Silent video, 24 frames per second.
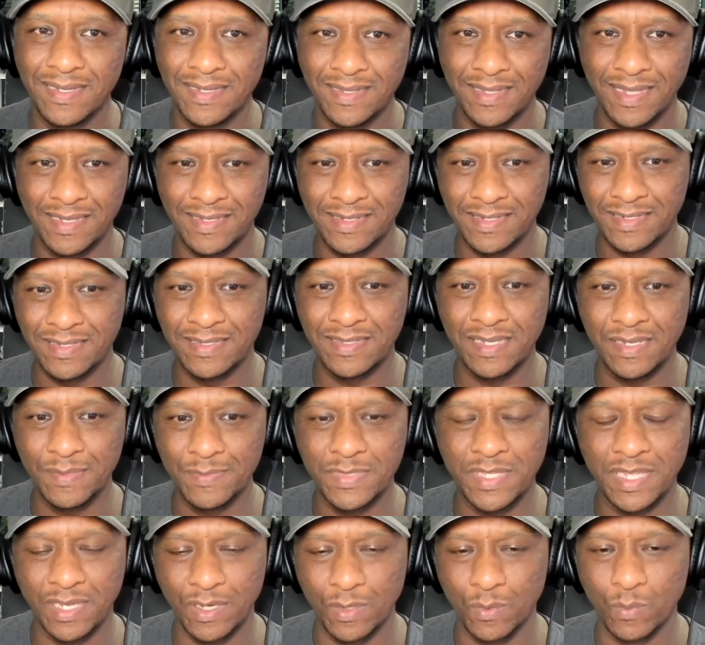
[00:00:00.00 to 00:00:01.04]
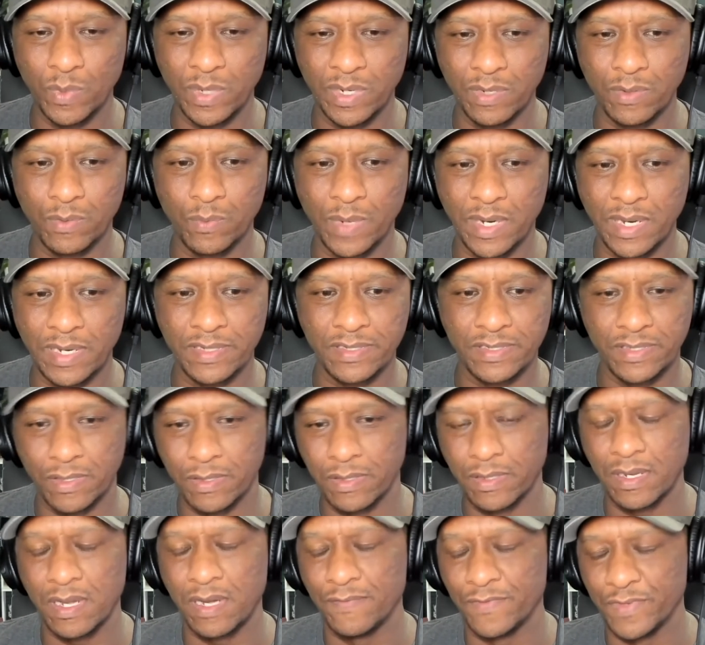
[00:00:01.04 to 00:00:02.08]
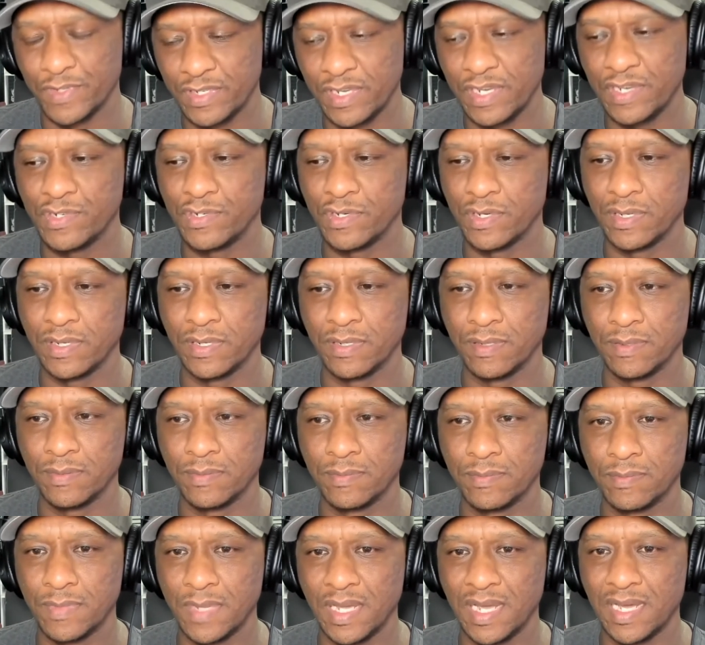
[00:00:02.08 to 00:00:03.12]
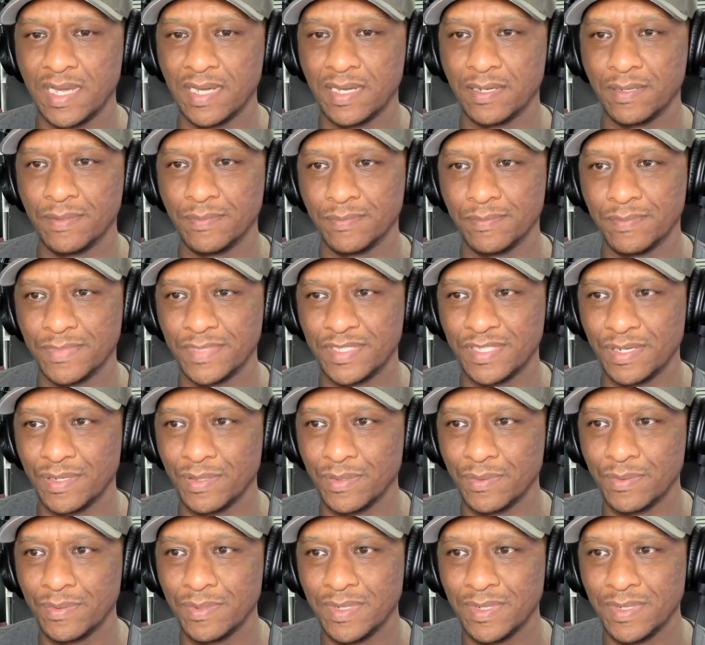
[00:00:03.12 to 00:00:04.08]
just seems like a weird way to start a conversation. So